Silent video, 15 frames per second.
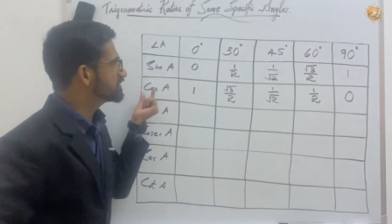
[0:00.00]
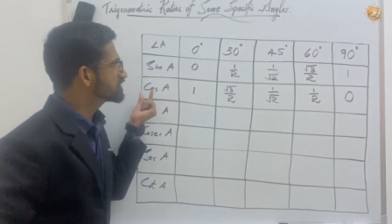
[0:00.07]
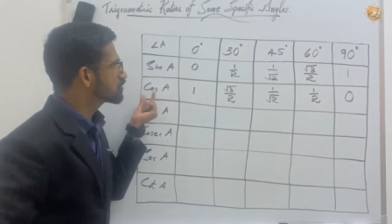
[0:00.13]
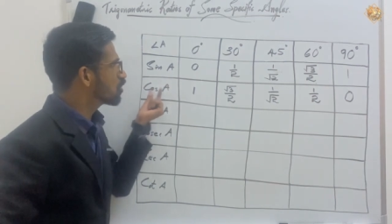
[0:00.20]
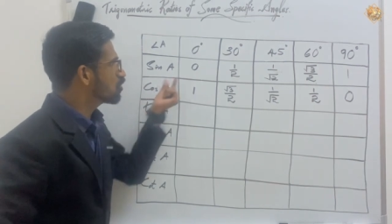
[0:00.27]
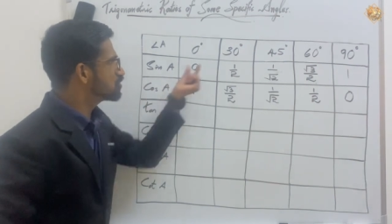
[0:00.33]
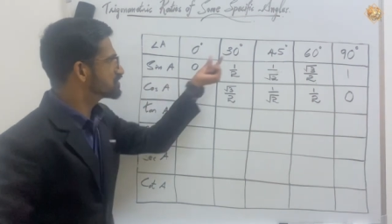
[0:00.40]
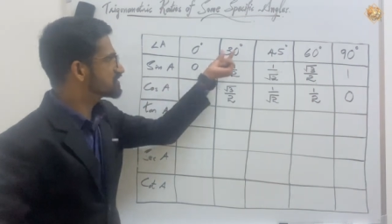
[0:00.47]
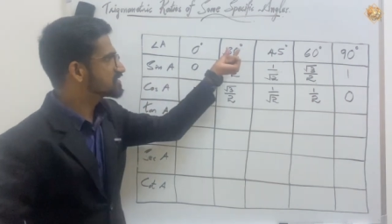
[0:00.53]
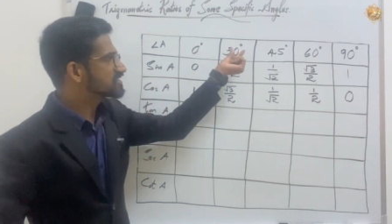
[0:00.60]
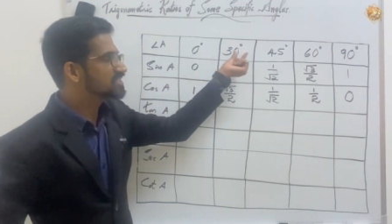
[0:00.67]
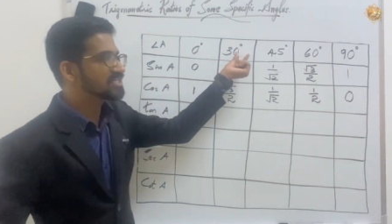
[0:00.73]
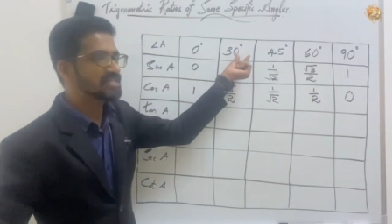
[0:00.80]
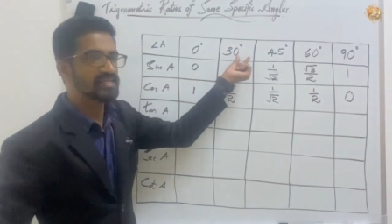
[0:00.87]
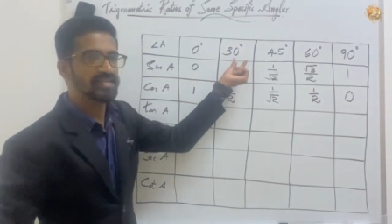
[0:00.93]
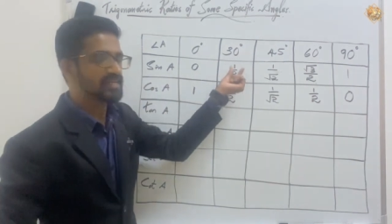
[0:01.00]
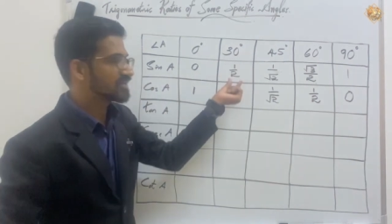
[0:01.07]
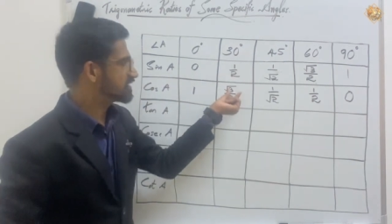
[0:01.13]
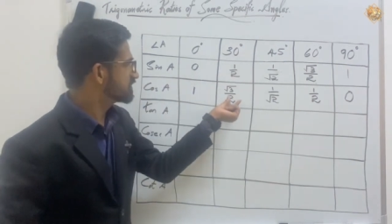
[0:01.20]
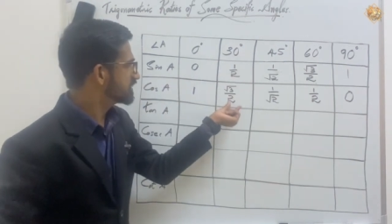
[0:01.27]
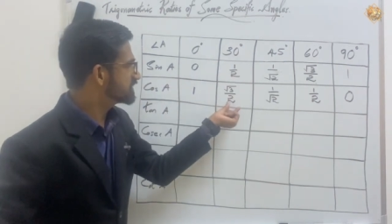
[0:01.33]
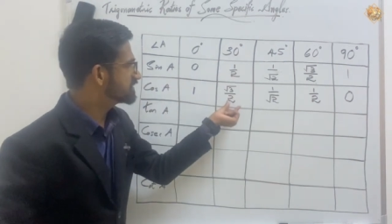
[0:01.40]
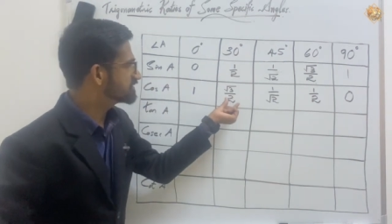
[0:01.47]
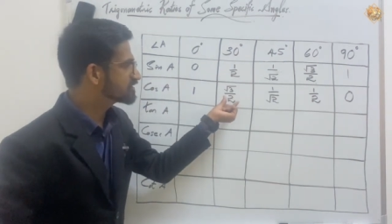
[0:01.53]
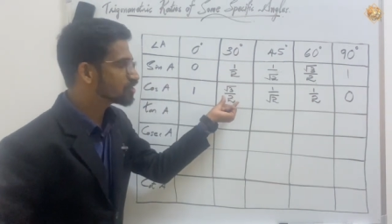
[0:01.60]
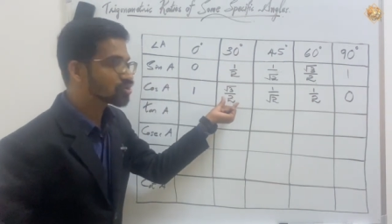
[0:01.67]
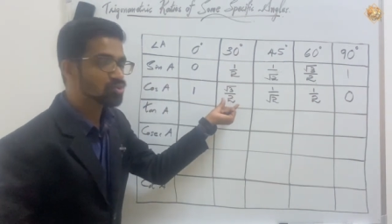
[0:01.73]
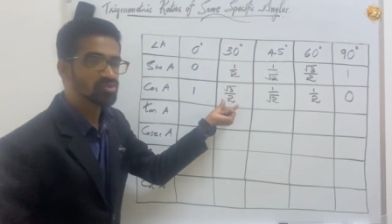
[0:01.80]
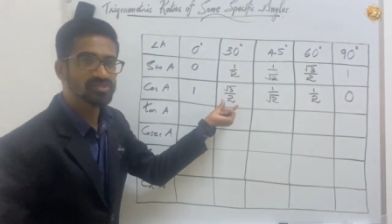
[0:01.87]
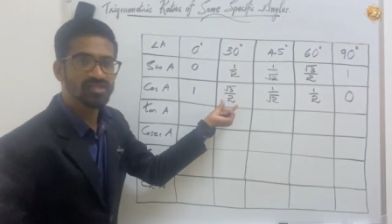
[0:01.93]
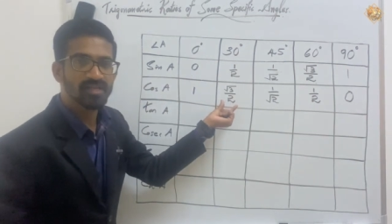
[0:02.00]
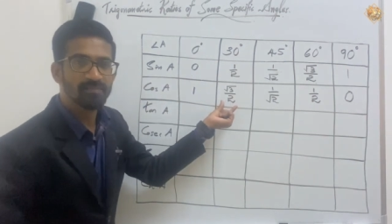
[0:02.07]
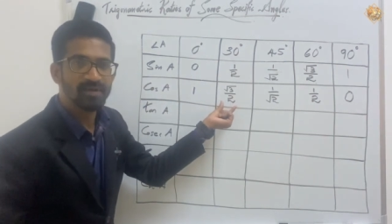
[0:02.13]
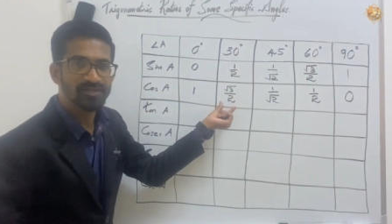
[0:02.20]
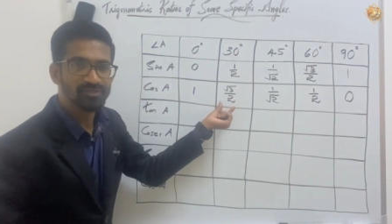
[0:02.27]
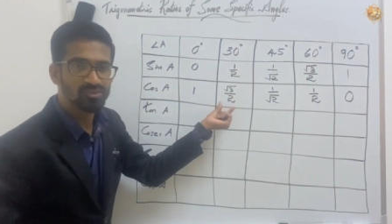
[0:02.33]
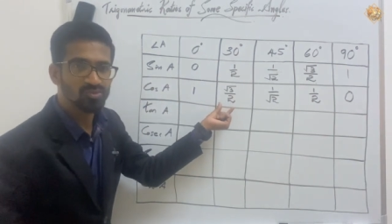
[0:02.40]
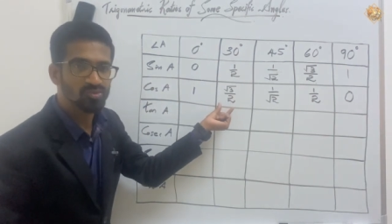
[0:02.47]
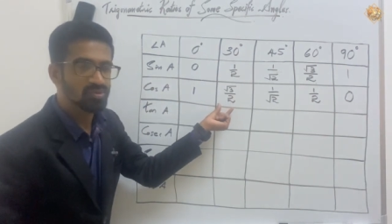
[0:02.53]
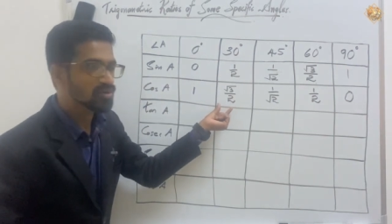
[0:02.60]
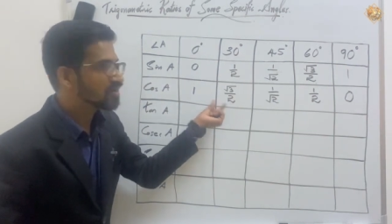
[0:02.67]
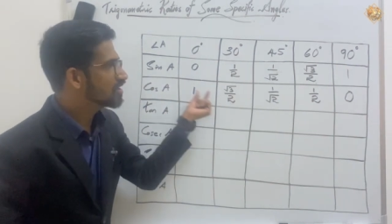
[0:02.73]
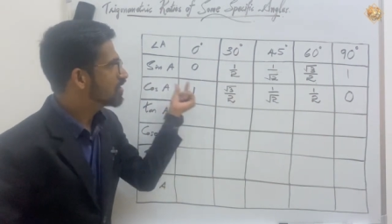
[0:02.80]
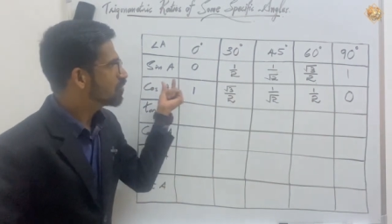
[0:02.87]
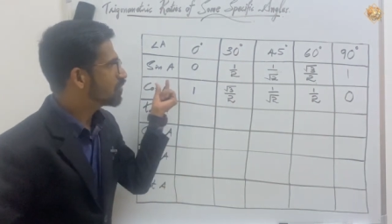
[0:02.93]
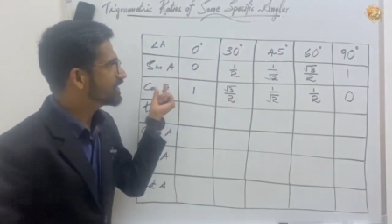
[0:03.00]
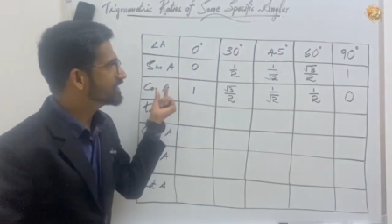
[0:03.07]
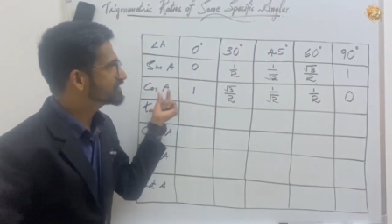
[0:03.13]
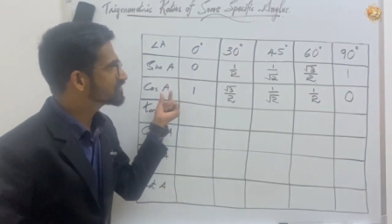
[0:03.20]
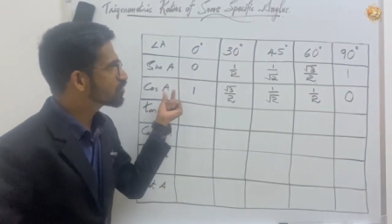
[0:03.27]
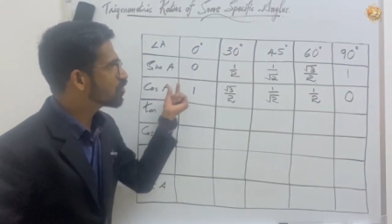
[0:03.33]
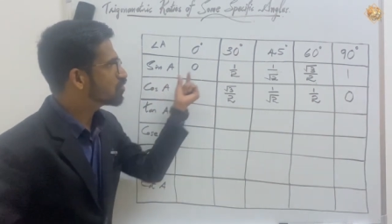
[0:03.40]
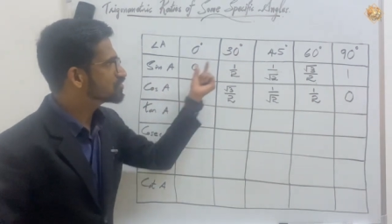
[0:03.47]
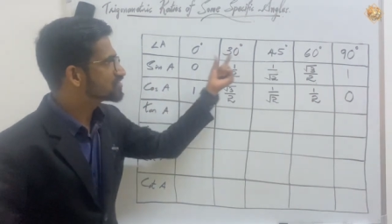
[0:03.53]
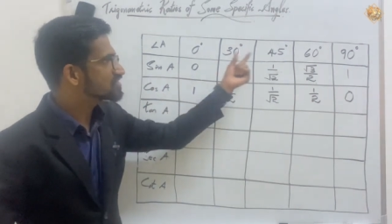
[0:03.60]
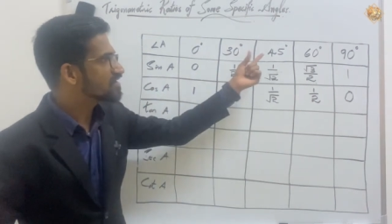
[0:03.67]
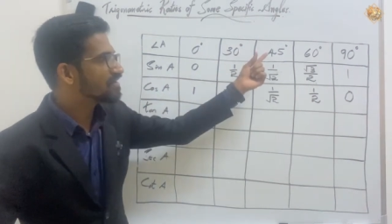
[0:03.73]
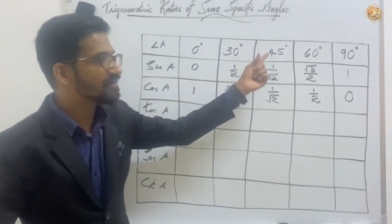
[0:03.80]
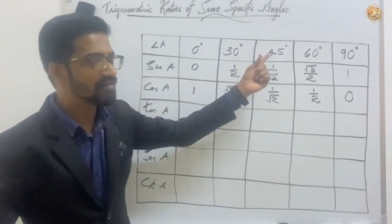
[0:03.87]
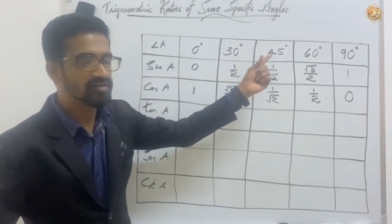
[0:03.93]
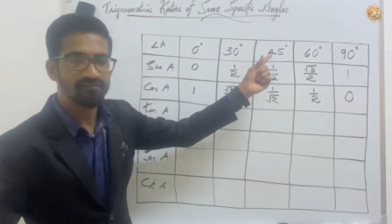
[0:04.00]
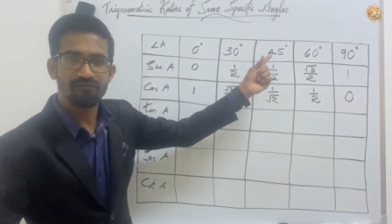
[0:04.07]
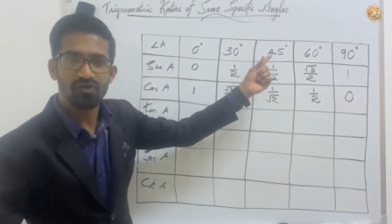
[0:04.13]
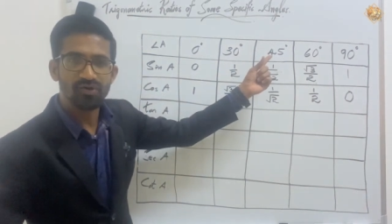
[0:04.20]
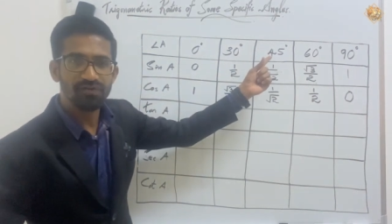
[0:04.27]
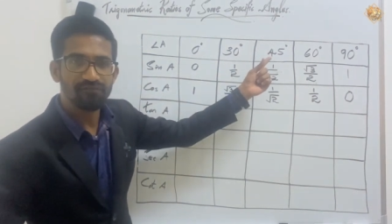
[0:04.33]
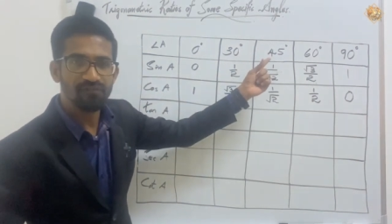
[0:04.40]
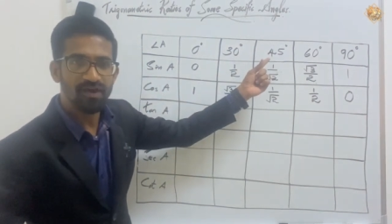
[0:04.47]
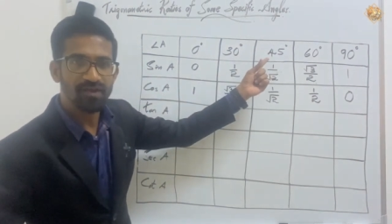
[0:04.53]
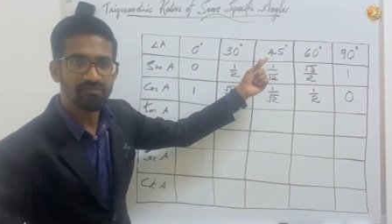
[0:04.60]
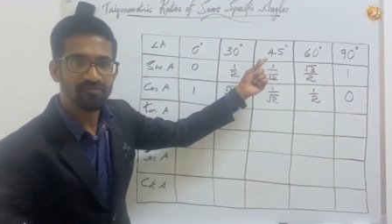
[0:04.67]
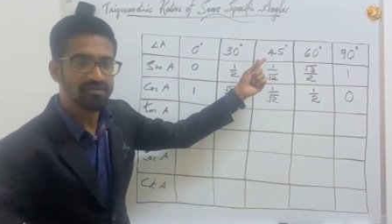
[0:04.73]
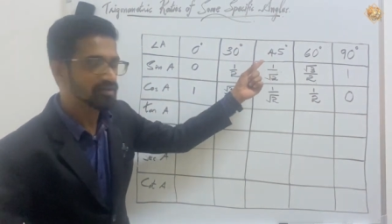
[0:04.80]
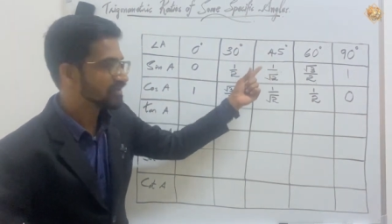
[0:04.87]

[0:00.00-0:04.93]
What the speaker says: is cos 30? That is root 3 by 2. What is cos 45?